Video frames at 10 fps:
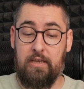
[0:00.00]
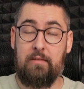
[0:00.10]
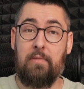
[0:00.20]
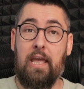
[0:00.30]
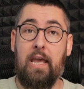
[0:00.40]

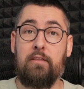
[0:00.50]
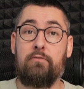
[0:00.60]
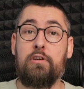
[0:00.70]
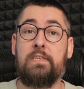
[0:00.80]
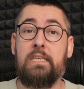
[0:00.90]
in my hand
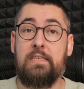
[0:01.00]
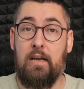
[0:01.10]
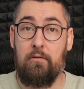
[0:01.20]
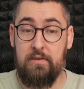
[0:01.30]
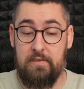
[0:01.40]
for 6
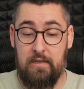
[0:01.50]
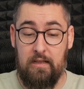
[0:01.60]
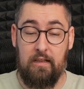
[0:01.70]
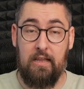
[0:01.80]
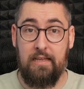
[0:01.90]
hours
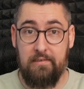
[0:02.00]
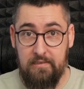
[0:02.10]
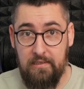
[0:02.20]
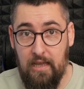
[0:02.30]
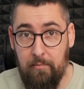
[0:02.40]
a lighter
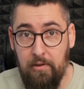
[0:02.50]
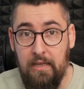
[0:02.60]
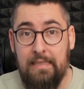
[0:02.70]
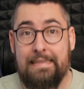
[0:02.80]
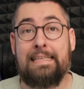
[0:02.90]
setup
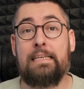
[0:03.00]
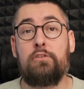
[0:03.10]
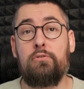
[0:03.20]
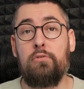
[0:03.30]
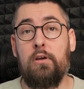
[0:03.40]
than
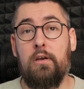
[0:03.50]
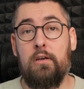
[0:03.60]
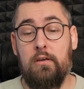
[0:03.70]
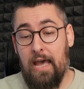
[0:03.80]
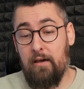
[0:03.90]
to
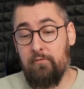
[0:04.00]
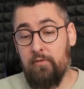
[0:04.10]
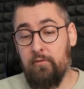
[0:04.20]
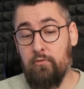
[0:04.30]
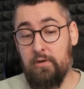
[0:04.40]

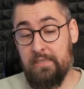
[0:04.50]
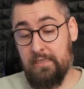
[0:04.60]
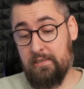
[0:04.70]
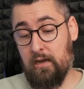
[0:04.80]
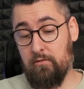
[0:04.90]
have for
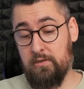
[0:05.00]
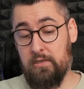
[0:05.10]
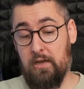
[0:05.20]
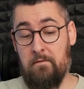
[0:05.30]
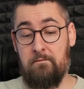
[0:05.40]
6
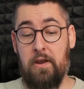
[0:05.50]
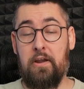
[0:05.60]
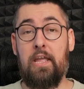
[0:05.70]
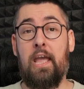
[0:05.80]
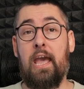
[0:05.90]
hours a
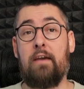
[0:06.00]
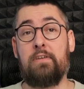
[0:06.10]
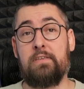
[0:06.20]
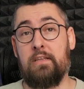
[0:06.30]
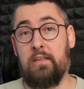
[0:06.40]
very
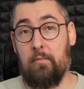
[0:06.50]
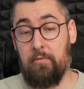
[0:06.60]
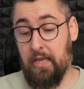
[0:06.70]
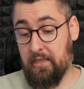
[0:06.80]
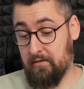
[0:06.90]
heavy setup,
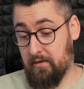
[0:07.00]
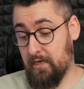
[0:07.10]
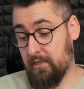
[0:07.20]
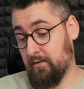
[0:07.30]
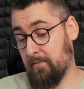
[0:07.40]
like
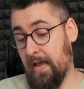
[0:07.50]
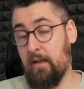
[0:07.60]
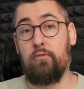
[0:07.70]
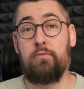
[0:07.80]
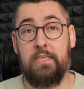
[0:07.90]
another
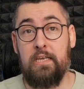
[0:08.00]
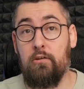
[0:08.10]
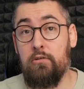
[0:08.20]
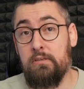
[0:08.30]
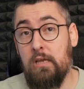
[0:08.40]
half of a
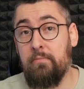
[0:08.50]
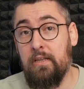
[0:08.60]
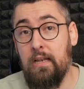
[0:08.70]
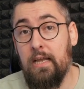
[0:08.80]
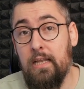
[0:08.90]
kilo or
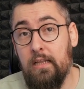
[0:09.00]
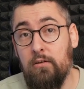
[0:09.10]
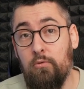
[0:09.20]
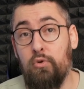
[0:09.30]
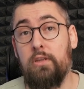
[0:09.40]
something like
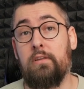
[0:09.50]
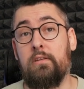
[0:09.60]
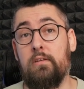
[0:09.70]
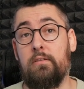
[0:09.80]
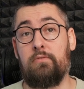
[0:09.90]
that with
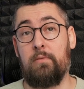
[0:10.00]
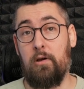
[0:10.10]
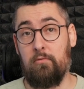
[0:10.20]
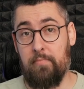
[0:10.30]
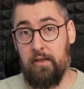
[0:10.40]
the
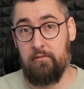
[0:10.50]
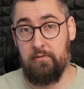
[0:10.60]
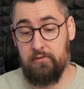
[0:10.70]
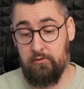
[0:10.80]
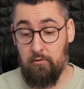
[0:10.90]
V-mount
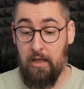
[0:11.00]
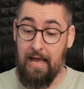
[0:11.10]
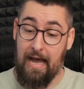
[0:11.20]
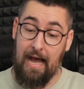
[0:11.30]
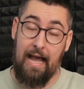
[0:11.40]
batteries. So
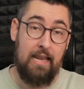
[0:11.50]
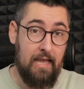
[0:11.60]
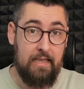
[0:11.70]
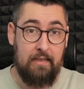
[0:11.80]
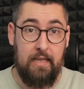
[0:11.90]
I
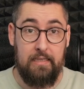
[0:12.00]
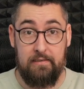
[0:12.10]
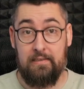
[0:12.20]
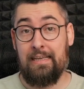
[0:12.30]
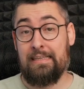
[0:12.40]
like it like
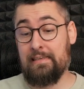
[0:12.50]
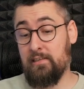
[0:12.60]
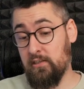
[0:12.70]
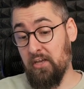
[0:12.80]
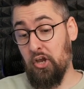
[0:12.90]
this.
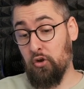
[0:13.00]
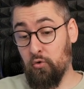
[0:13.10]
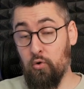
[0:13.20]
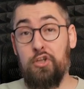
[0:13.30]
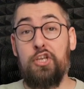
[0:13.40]
This is
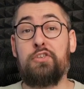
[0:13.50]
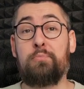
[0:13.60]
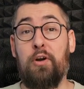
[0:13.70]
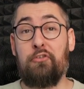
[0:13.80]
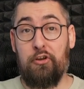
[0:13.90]
good, it's
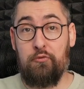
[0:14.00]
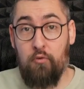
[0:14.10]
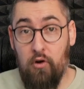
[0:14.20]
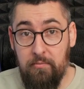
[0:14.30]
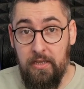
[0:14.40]
perfect
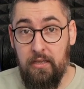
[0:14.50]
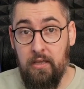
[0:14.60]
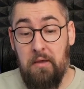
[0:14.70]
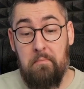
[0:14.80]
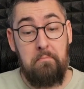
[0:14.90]
for me.
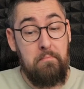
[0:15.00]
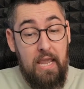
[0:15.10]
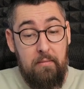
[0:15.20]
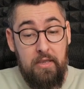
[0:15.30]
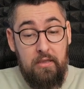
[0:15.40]

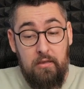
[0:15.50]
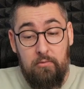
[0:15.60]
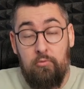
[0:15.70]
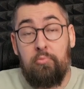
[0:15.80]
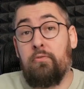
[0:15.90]
Maybe
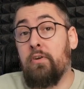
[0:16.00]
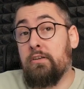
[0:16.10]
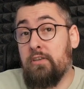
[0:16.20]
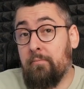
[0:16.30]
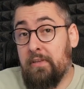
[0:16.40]
you prefer
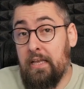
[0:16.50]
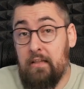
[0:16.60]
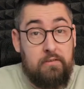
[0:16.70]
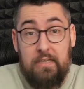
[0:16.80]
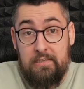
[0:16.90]
something
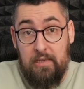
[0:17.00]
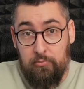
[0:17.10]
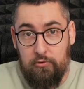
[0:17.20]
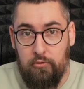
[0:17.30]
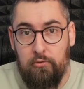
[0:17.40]
else, it's
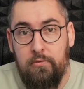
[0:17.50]
up to you.